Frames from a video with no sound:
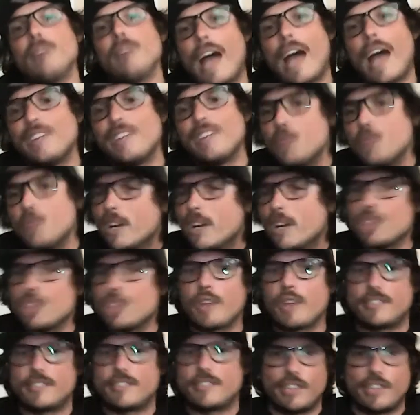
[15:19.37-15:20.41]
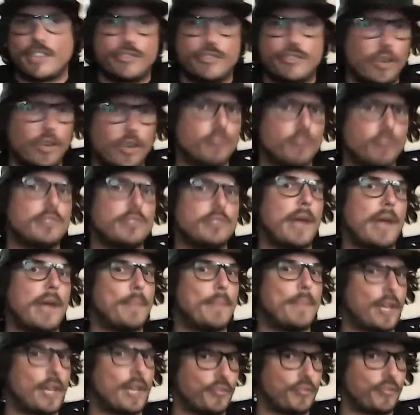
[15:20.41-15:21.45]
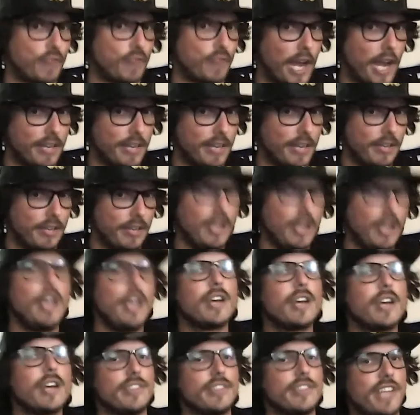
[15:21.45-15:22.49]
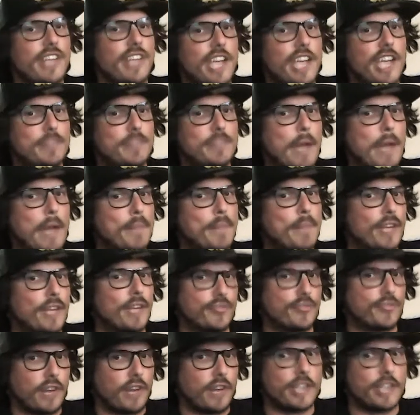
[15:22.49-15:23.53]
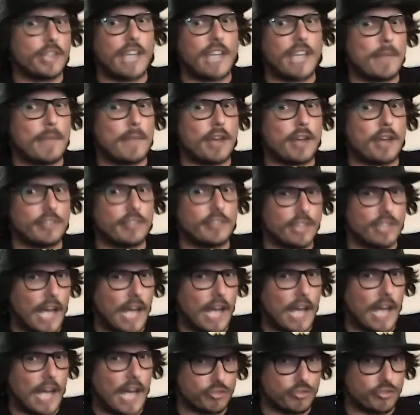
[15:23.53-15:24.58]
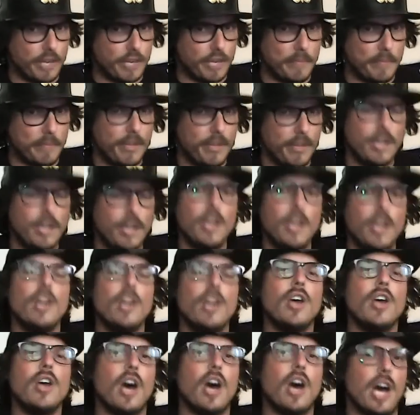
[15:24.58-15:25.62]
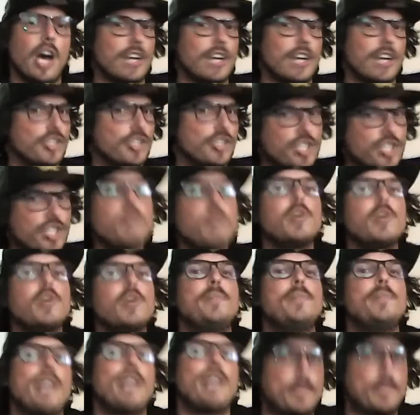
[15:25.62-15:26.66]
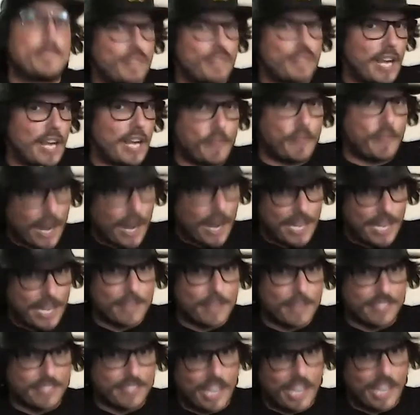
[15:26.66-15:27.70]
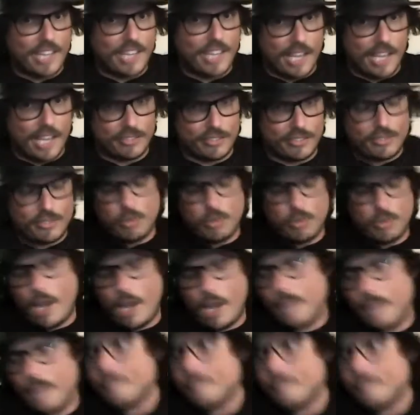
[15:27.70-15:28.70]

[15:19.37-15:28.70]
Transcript: do want to address this note to my best friend, because in case my best friend came onto the live stream, because she would be upset if I didn't say this, okay?